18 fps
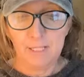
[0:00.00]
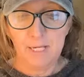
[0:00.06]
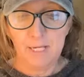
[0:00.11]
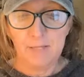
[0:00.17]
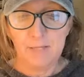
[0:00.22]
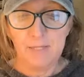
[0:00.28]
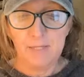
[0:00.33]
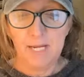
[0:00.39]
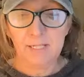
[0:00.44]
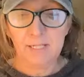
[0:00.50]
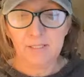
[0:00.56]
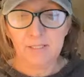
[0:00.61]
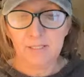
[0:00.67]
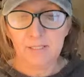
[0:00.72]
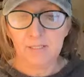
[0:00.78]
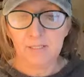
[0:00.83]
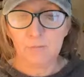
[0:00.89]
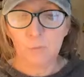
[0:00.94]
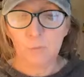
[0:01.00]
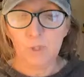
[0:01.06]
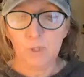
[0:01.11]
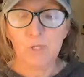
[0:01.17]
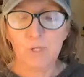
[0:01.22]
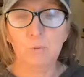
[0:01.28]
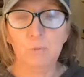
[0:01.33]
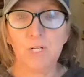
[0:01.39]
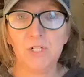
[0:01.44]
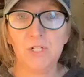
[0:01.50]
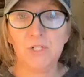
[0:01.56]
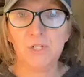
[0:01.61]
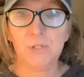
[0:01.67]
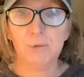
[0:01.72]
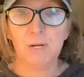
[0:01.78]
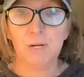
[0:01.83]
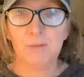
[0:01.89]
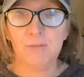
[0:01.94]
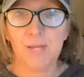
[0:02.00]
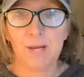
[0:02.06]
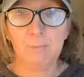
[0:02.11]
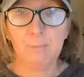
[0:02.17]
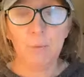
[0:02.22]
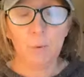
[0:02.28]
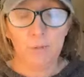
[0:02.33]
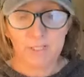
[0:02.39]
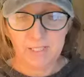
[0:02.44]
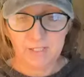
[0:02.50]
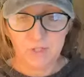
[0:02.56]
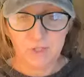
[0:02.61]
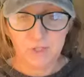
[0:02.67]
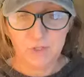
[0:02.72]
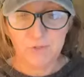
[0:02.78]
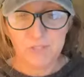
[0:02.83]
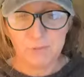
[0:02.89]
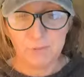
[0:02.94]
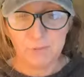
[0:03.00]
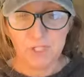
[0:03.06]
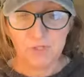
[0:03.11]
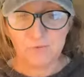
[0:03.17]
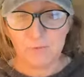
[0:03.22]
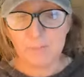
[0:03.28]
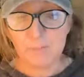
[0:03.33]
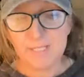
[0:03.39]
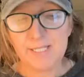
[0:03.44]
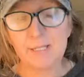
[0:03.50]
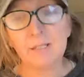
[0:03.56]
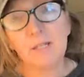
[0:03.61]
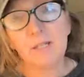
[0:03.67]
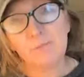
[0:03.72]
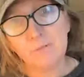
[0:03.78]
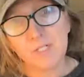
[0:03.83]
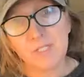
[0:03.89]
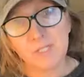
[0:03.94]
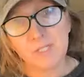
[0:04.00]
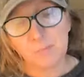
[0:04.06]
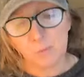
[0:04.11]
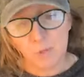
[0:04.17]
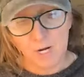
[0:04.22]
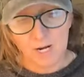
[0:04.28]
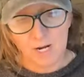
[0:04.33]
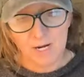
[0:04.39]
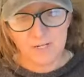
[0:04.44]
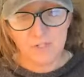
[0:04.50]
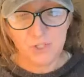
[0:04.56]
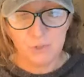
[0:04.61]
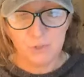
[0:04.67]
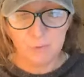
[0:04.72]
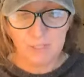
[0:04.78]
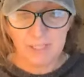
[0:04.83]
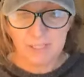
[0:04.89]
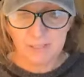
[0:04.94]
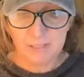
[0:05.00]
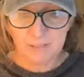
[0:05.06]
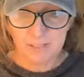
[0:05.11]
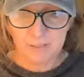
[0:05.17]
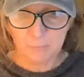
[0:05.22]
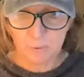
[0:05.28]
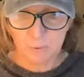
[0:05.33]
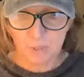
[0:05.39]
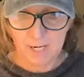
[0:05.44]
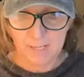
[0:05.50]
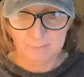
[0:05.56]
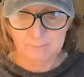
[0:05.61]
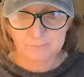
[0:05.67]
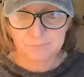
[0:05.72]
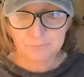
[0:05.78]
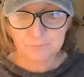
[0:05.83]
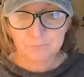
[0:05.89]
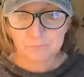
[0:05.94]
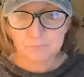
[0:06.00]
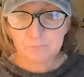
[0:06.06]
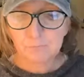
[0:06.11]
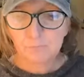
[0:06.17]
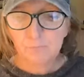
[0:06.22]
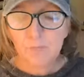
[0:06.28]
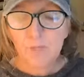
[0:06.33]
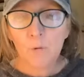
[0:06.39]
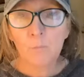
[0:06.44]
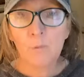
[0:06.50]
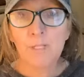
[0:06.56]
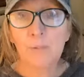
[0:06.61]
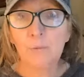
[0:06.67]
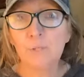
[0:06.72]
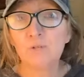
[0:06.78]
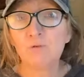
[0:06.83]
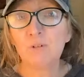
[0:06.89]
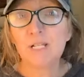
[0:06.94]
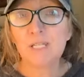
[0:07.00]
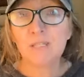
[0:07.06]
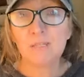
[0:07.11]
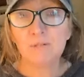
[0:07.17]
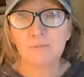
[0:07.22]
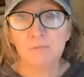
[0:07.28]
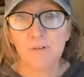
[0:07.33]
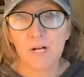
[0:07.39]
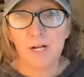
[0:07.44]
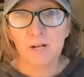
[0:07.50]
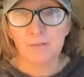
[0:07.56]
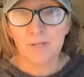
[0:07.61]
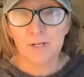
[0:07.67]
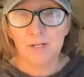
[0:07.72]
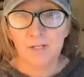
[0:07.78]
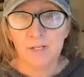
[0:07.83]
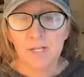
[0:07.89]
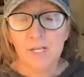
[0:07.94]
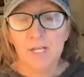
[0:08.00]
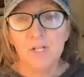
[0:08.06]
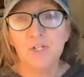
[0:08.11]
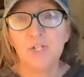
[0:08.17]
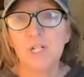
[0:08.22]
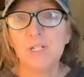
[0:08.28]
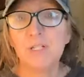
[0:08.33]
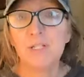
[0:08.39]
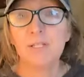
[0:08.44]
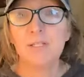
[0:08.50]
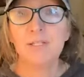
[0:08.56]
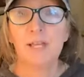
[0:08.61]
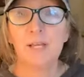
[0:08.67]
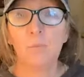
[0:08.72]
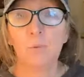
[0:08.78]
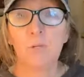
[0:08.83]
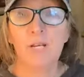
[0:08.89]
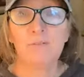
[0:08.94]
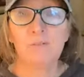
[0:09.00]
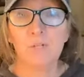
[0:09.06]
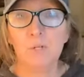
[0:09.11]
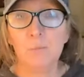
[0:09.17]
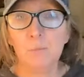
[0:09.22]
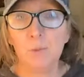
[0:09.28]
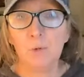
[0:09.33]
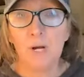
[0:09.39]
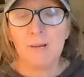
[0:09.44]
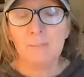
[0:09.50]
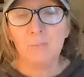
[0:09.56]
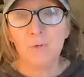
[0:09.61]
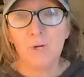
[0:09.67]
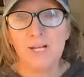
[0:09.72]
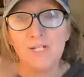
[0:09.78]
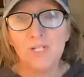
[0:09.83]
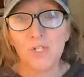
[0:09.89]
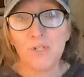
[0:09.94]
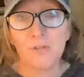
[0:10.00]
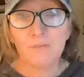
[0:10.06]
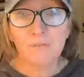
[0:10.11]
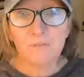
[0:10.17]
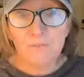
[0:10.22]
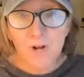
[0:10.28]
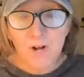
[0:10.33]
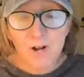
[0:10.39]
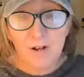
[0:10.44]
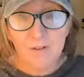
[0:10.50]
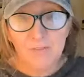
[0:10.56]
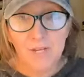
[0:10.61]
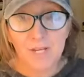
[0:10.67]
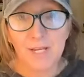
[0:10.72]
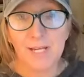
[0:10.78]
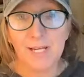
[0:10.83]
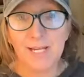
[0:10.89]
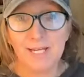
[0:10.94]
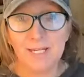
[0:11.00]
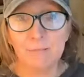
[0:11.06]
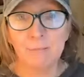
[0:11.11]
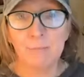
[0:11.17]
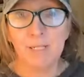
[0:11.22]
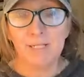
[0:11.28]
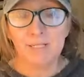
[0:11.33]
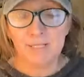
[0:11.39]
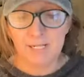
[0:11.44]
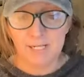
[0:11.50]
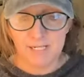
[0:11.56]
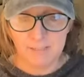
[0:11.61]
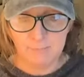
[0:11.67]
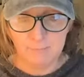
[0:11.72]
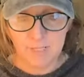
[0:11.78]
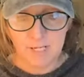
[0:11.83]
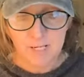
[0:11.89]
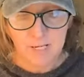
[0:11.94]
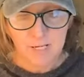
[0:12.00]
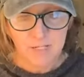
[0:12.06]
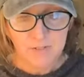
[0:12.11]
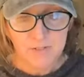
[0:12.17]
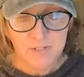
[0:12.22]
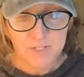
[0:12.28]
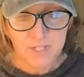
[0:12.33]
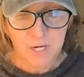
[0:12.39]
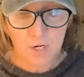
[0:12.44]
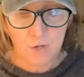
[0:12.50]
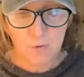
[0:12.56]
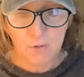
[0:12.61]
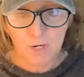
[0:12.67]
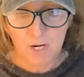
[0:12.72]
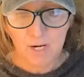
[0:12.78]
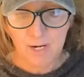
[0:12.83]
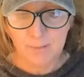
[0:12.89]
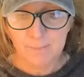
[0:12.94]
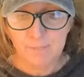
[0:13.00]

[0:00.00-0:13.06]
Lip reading: And then what you want to do at that point is you switch from a deliverance prayer to a healing prayer. We're going to address the Father. Jesus said, whenever you pray, pray to the Father in my name. So